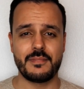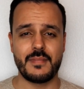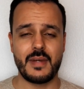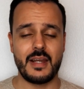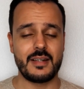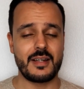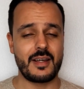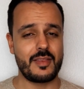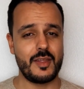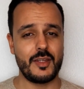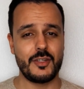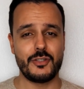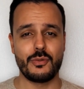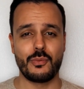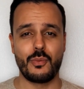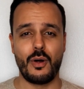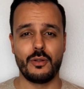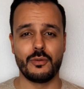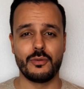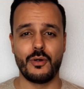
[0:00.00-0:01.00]
And I think
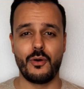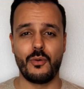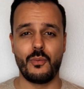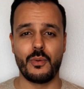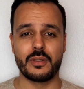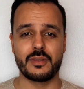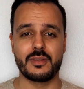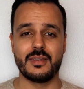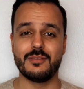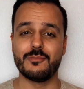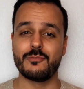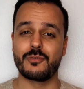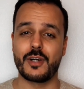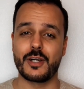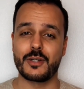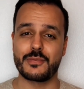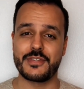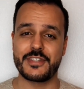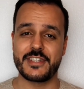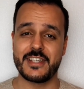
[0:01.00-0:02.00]
you all know what
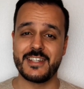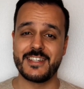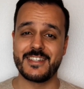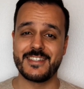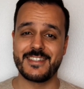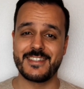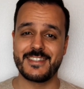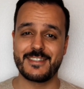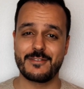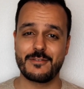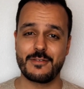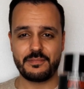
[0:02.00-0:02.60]
fragrance is.